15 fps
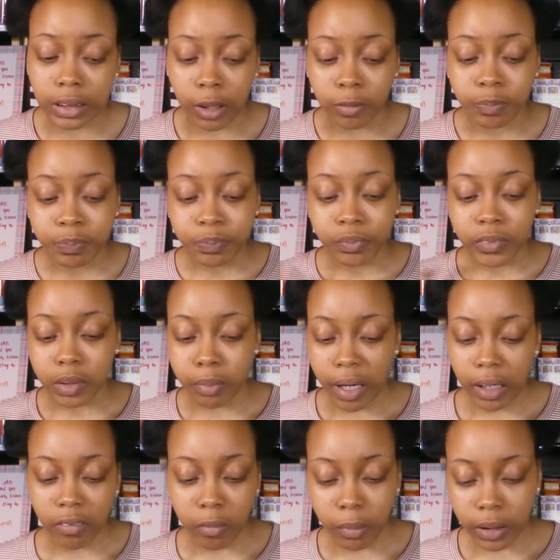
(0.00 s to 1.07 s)
So, the
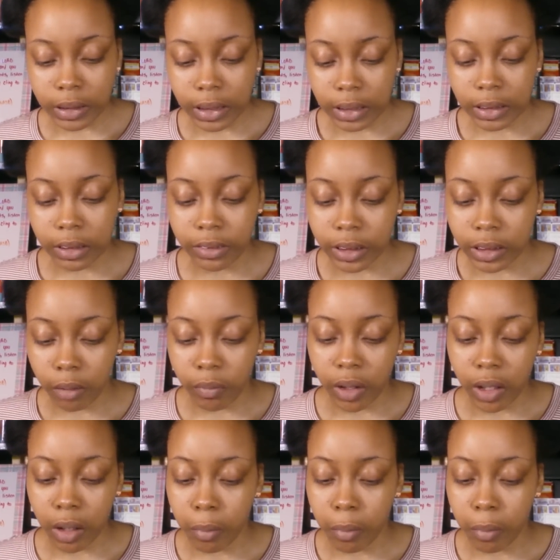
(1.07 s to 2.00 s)
back of the book says there is something